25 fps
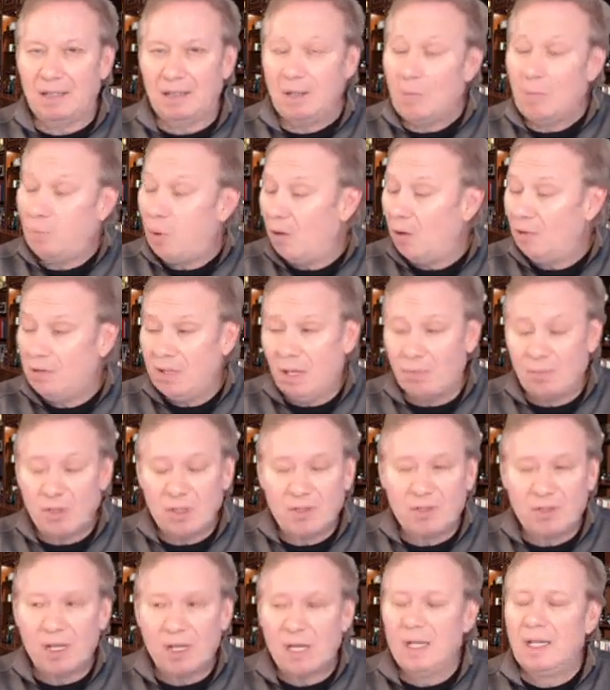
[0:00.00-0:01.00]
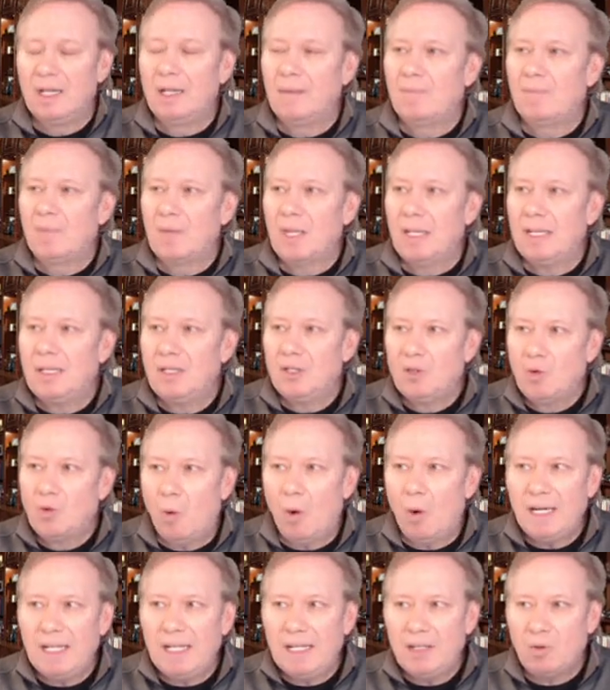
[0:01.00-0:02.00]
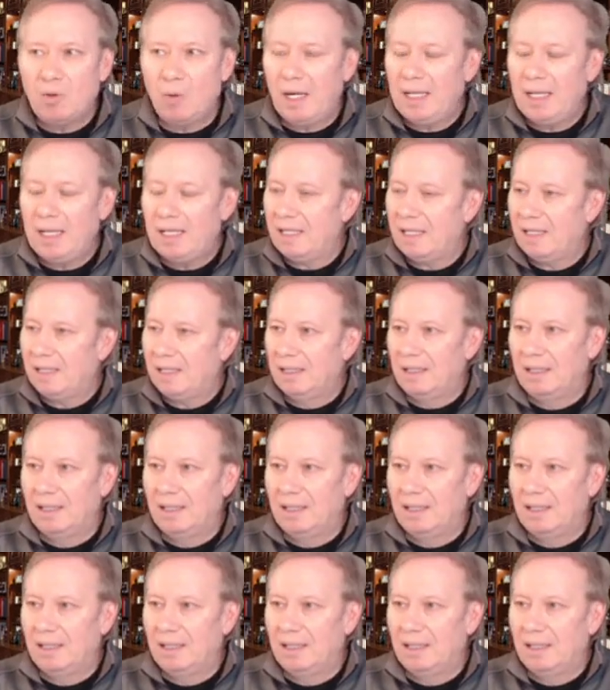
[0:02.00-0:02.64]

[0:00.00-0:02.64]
The poll numbers in 2020,